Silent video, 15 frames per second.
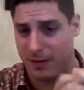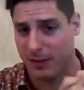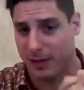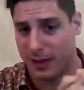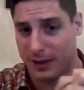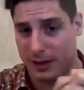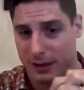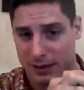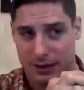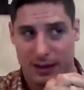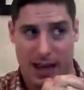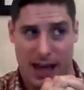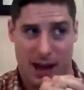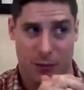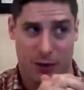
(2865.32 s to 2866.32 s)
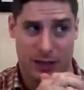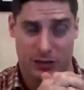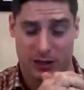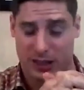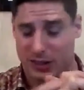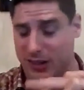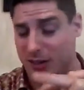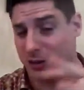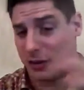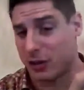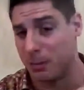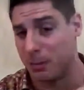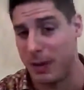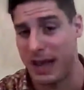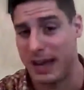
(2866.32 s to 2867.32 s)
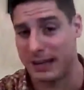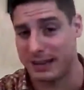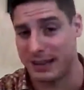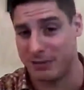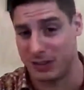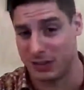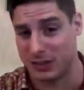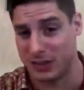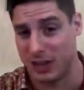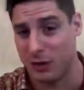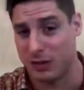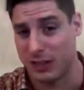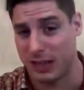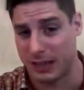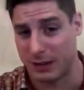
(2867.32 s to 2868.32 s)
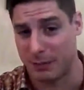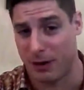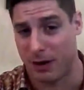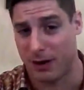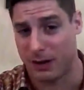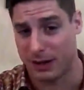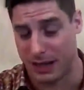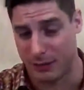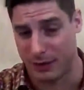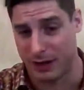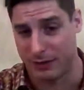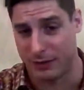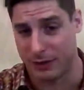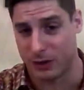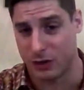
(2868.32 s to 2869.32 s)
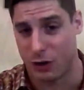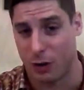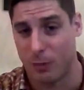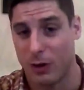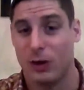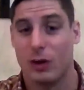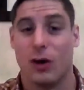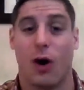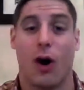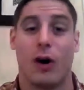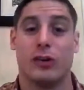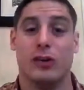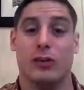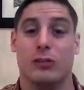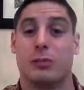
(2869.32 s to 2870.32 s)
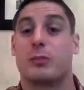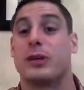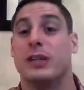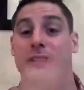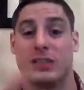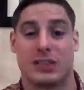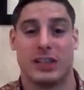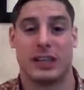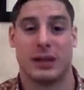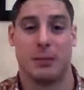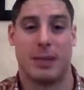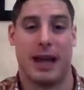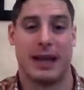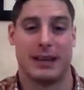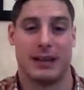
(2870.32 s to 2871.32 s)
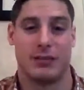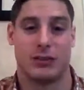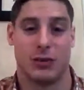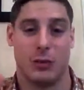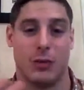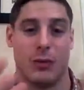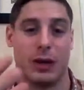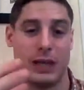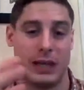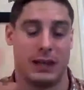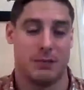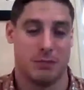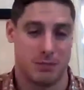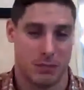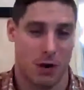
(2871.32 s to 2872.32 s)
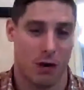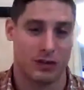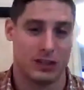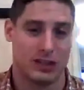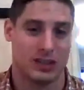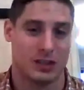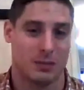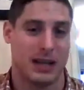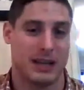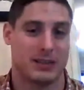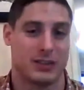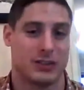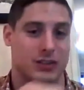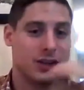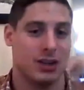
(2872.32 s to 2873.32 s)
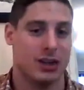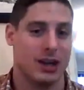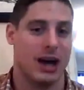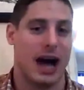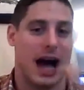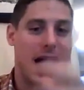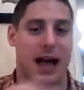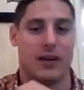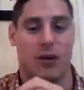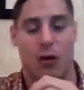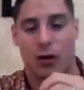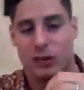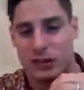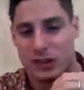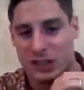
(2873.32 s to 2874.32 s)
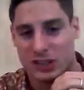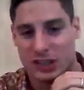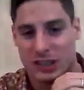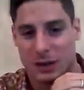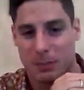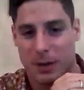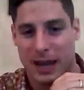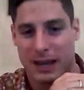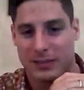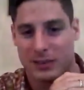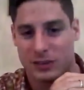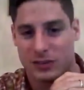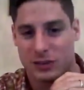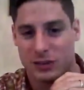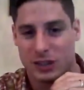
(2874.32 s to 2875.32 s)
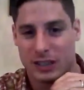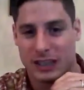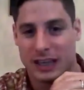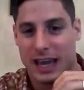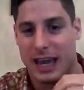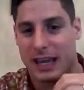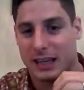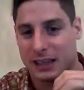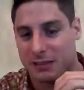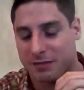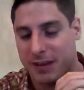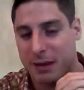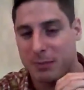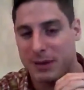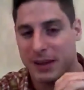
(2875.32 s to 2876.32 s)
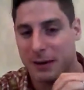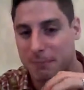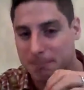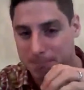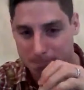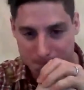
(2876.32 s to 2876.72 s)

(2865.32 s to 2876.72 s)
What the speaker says: fill in. And we're interested if you're competitive just now, taking part, getting ready for your comp, or you've previously competitive. So we want off-season competitors and on-season competitors. So you can find me there.